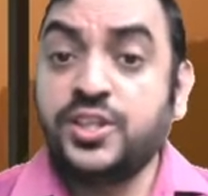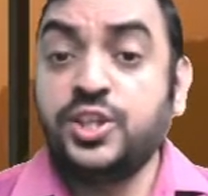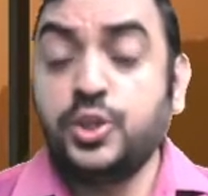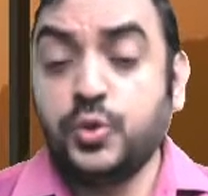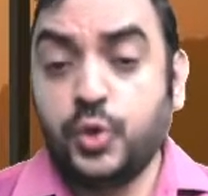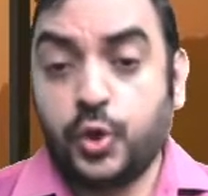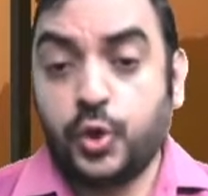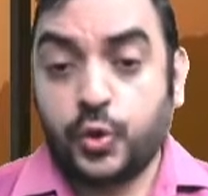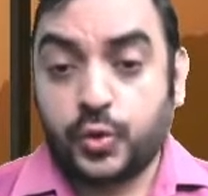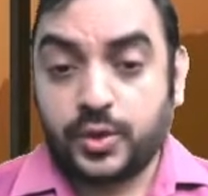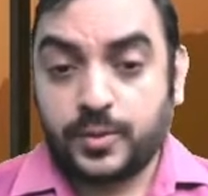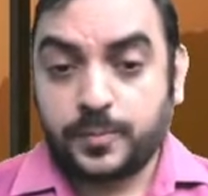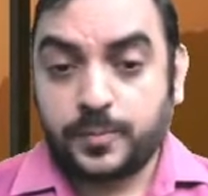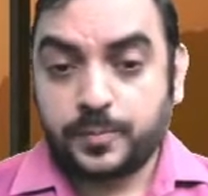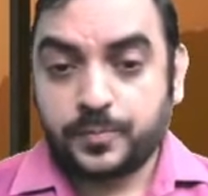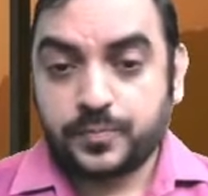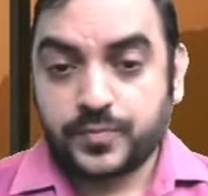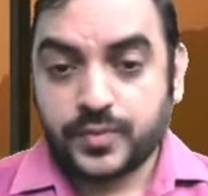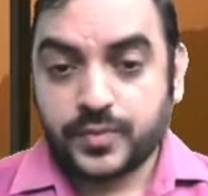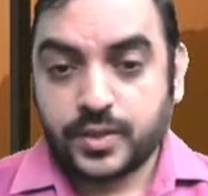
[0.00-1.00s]
new loan
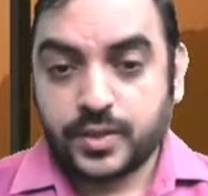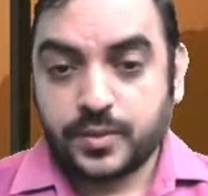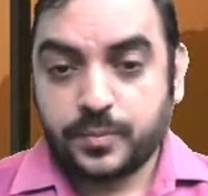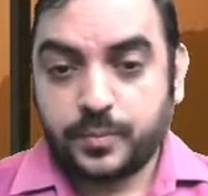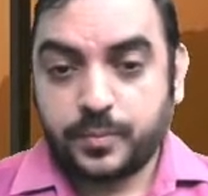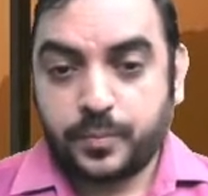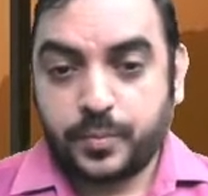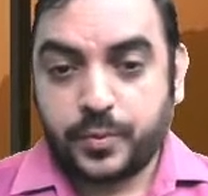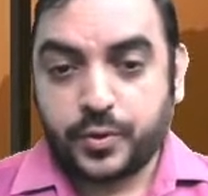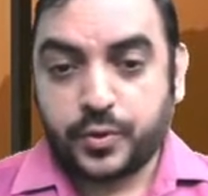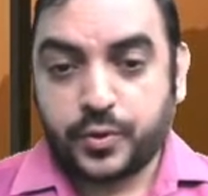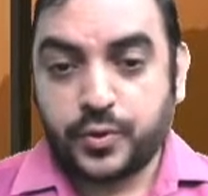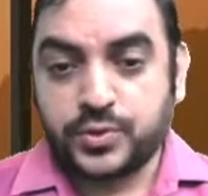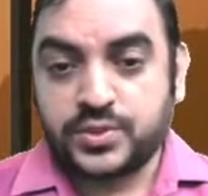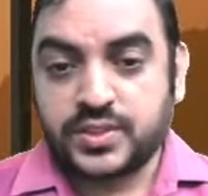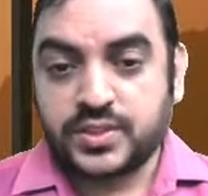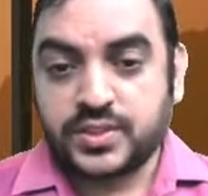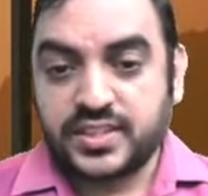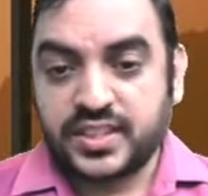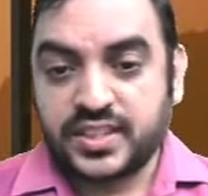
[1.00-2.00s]

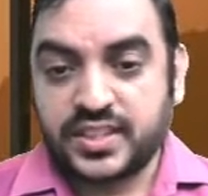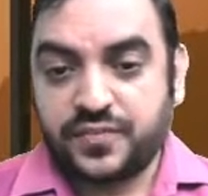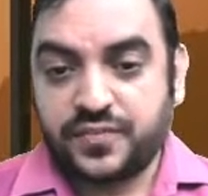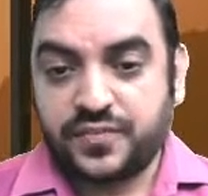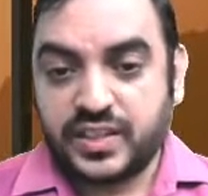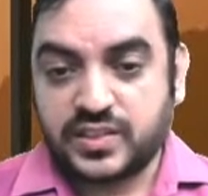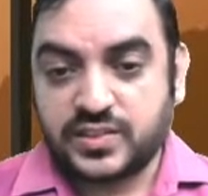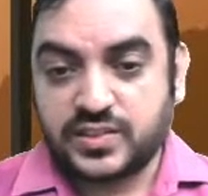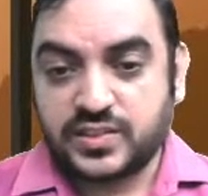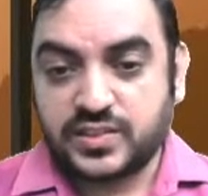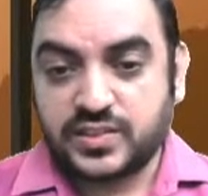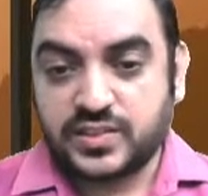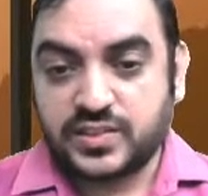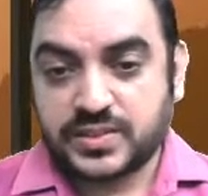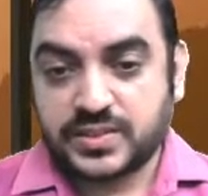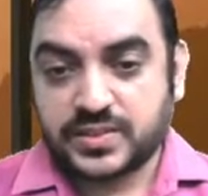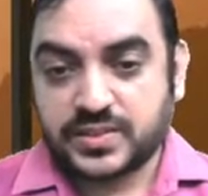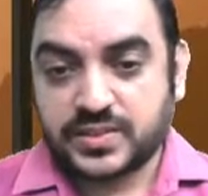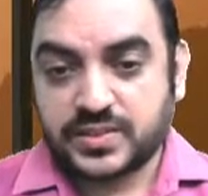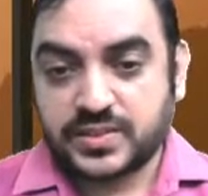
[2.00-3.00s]
processing
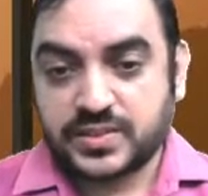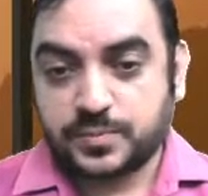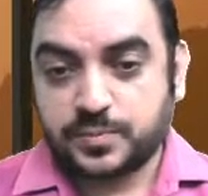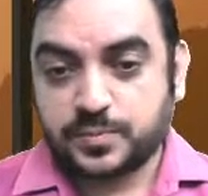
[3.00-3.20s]
fees